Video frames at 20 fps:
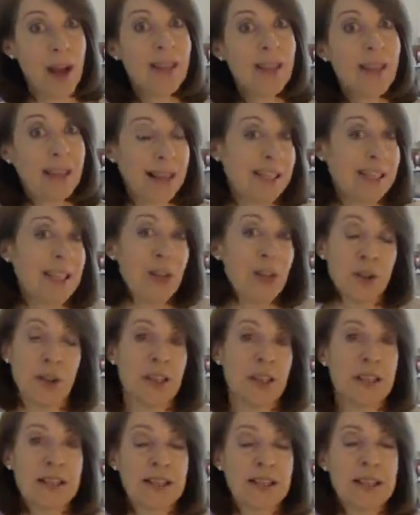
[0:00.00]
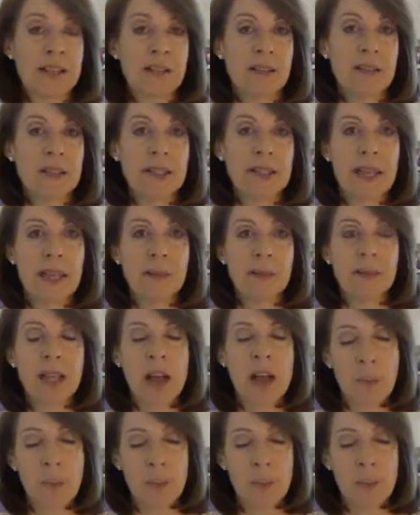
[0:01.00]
Like I said, you're going to see those seams,